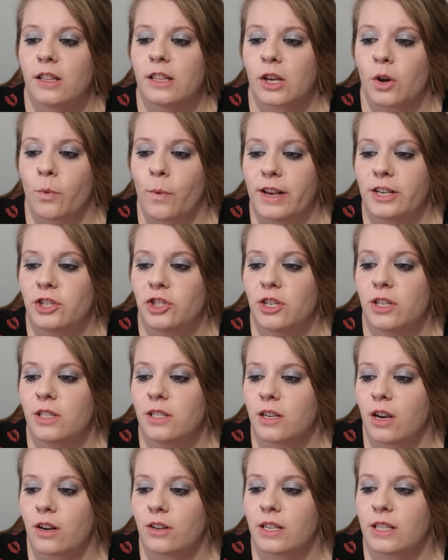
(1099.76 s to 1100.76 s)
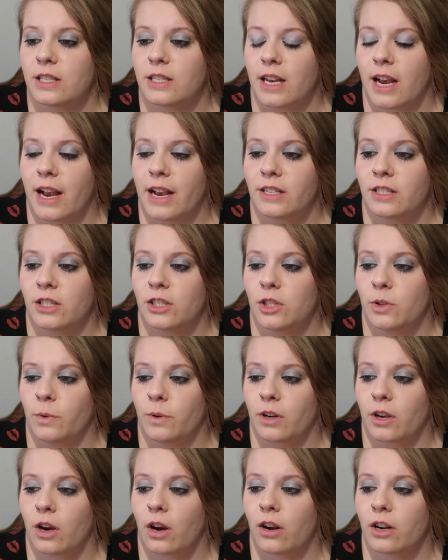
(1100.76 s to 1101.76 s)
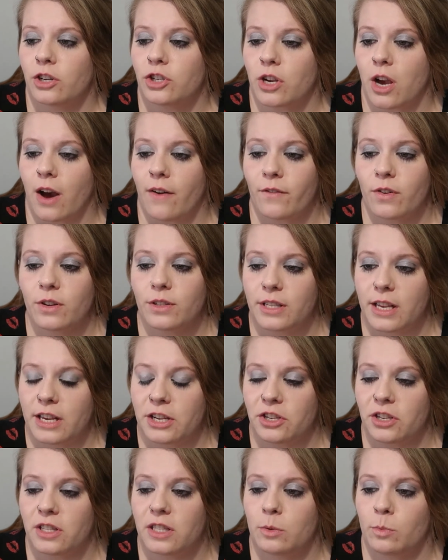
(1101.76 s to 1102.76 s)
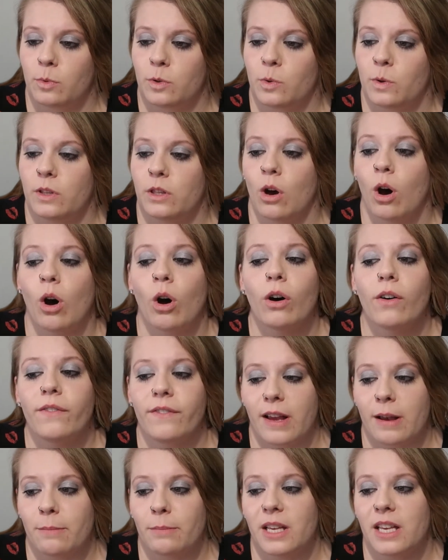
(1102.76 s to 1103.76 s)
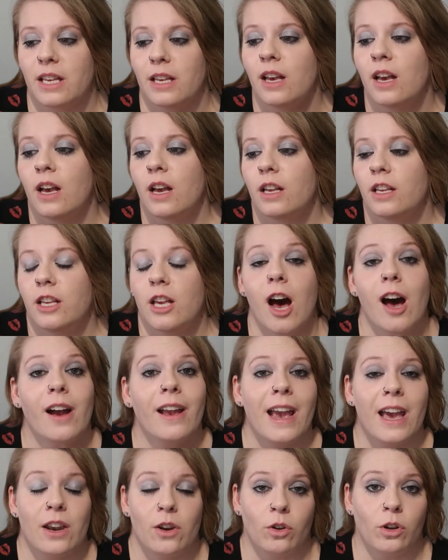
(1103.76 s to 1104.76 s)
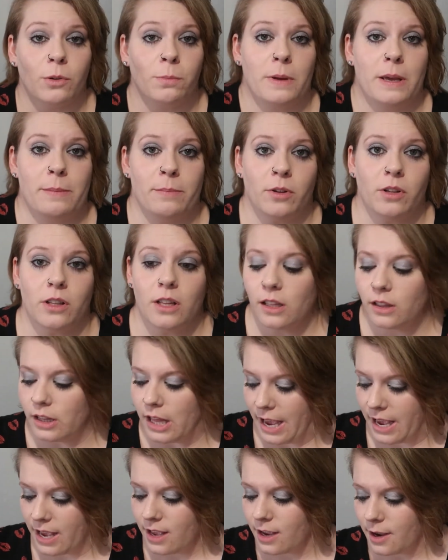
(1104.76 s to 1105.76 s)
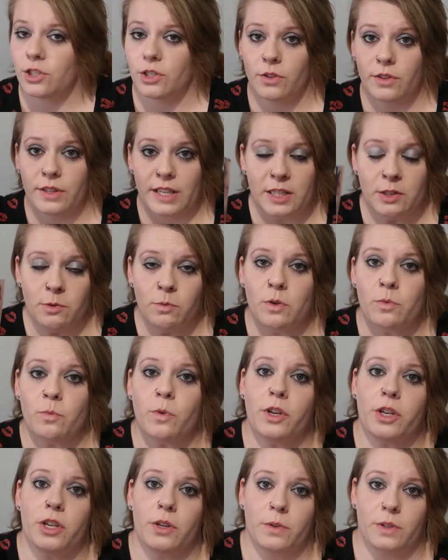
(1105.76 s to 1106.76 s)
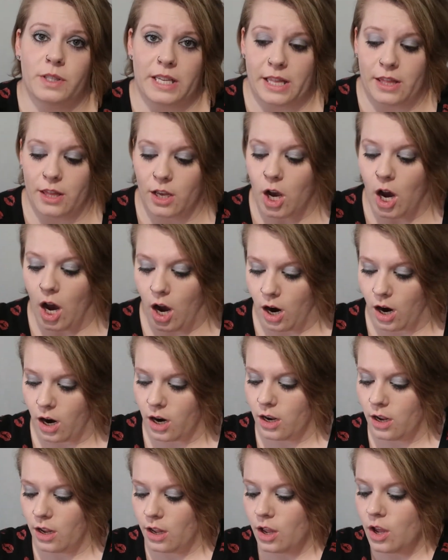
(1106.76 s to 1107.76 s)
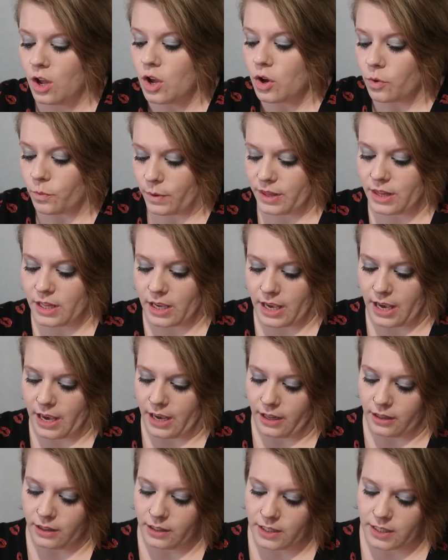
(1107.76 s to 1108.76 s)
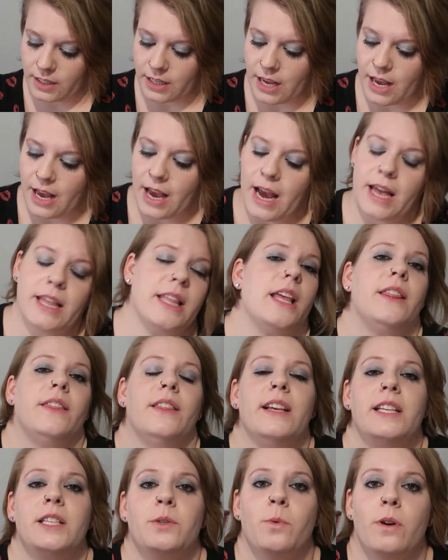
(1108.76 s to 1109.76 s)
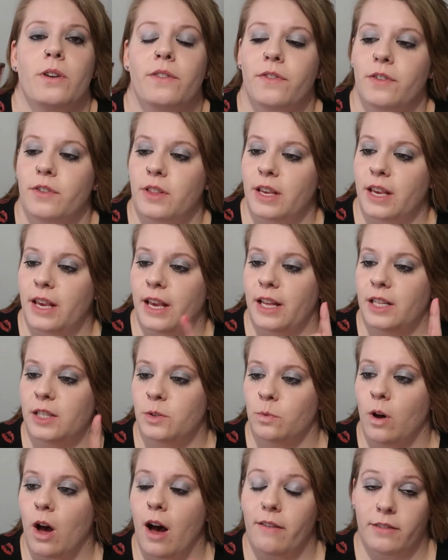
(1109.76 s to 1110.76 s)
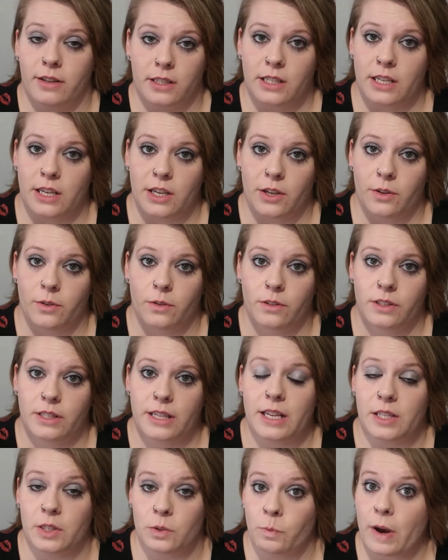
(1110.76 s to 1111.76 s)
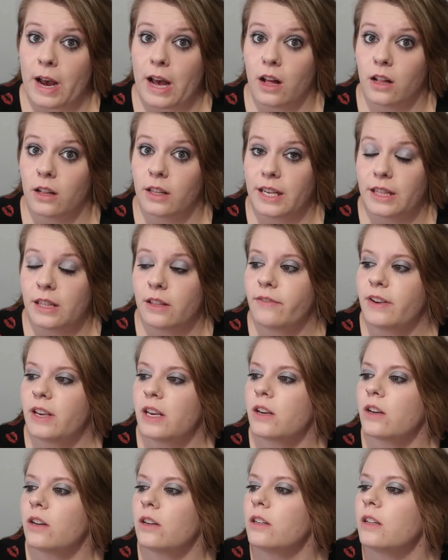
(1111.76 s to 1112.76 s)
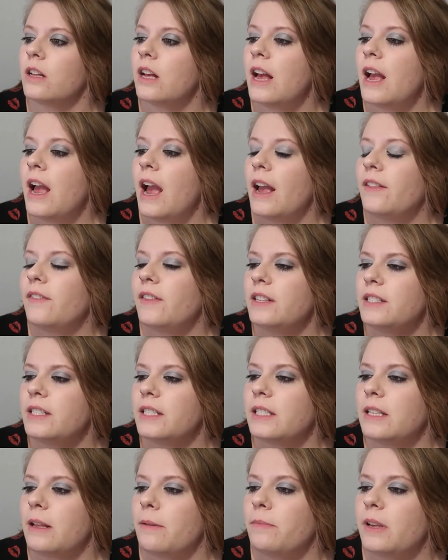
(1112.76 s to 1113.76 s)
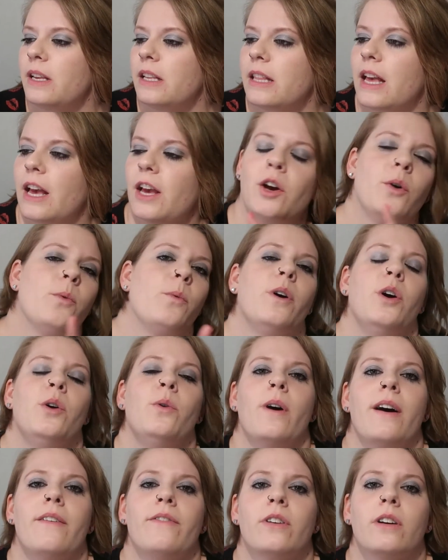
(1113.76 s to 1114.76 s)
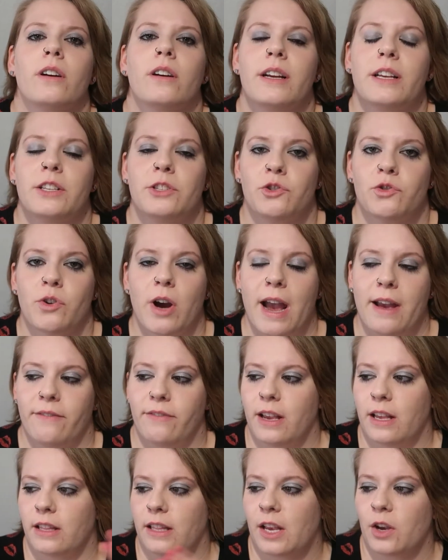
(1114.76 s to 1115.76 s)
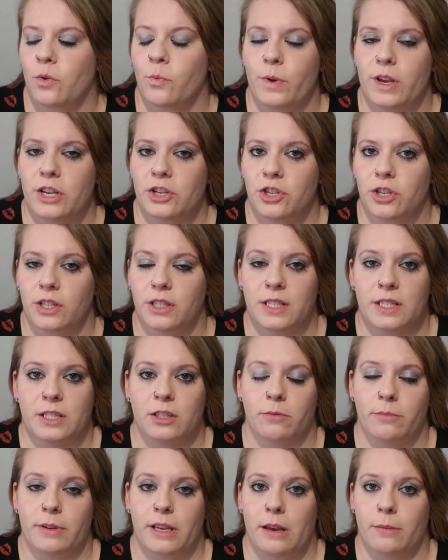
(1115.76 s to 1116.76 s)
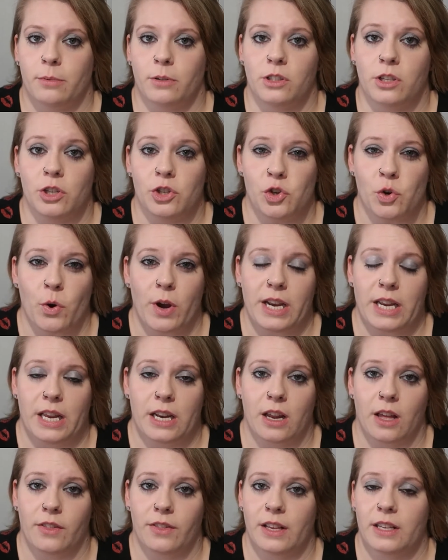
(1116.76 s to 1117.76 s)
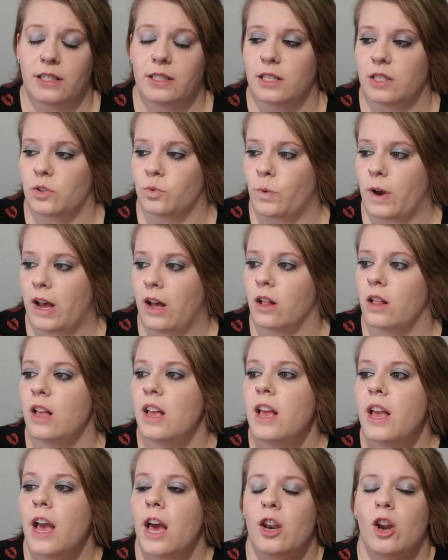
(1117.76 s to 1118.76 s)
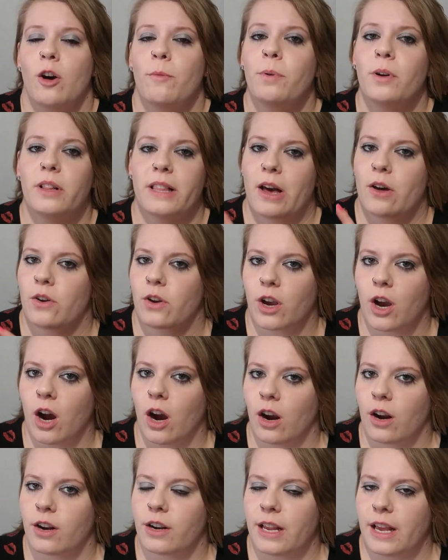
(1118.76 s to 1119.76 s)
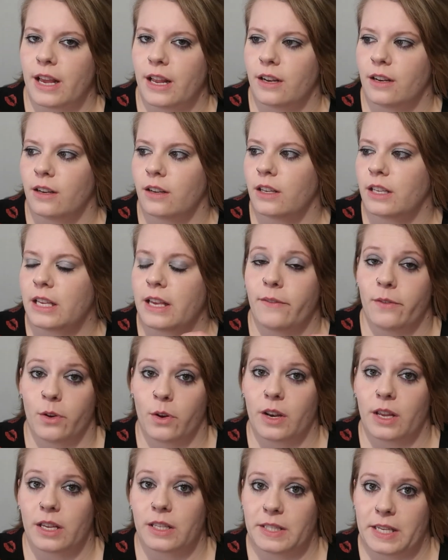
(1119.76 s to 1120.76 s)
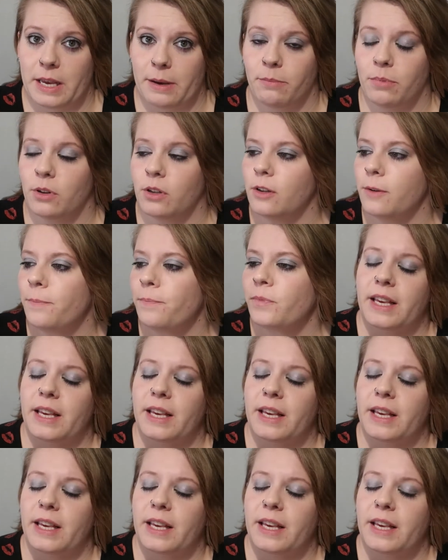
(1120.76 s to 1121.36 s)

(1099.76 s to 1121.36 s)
The questions are designed to encourage conversations between the whole family, young and old people alike. So this one we'll use in the car with the kids. And then this one for the kids we'll obviously use as well in the vehicle. And this is something that whoever is driving, like we should still be able to join in on this as well. And I'll pull out a card and give you an example.